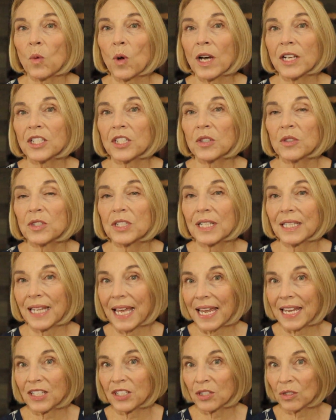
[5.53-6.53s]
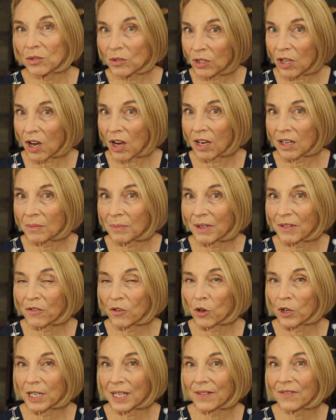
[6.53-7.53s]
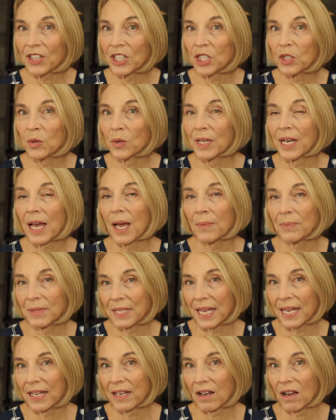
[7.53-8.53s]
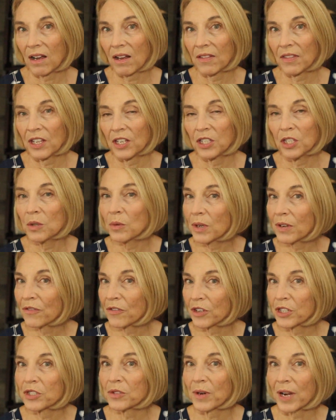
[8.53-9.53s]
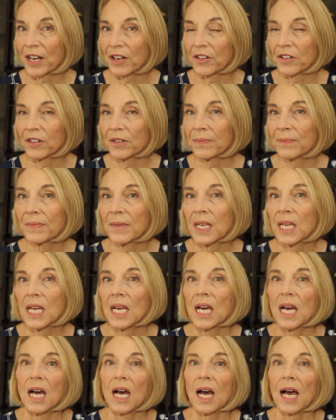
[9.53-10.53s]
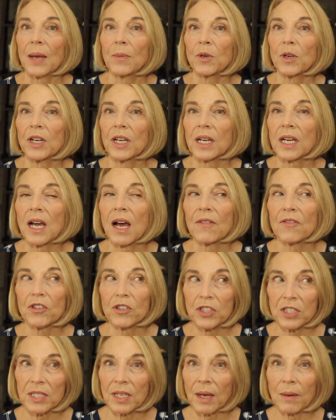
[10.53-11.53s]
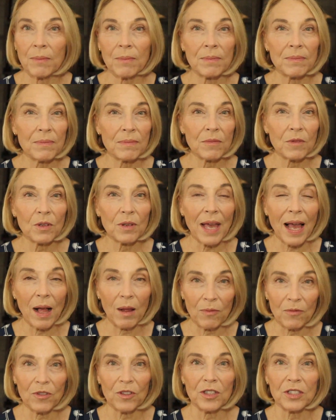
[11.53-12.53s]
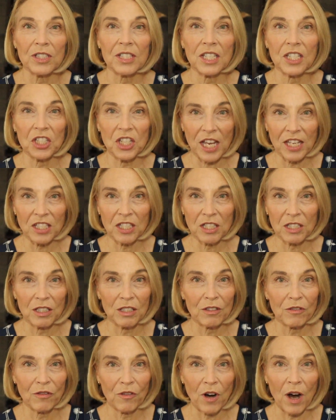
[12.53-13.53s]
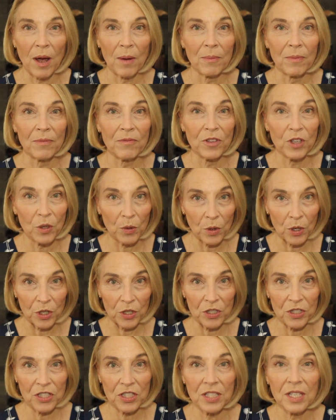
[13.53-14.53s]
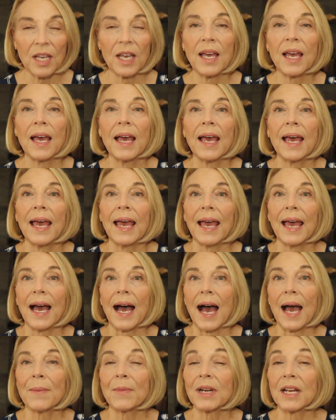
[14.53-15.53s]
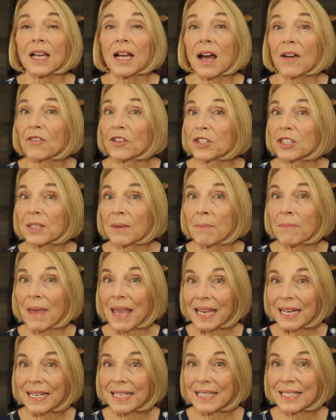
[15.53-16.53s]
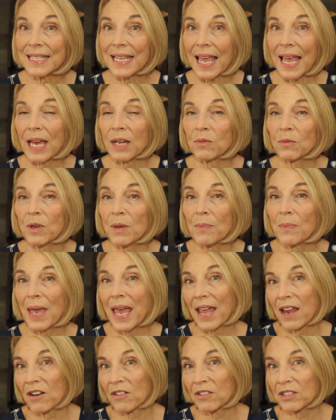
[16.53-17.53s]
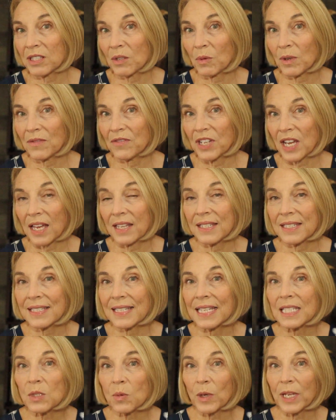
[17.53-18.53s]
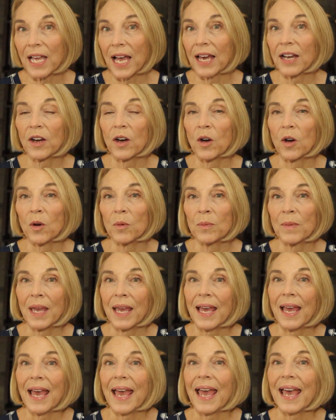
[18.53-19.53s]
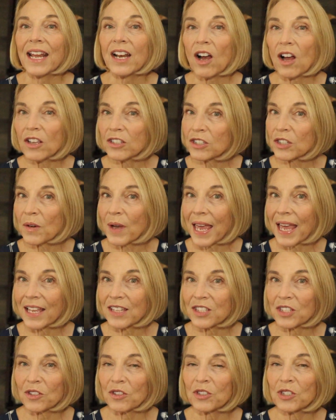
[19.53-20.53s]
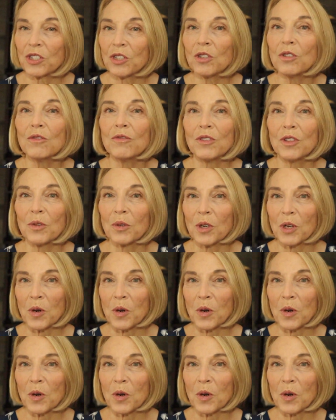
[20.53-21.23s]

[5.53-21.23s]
want to delay too long before giving you an update on the new refrigerator. I'm going to cover some helpful suggestions from viewers. I'm going to cover some maintenance and repairs that we've done since we got home, and also answer 2 viewer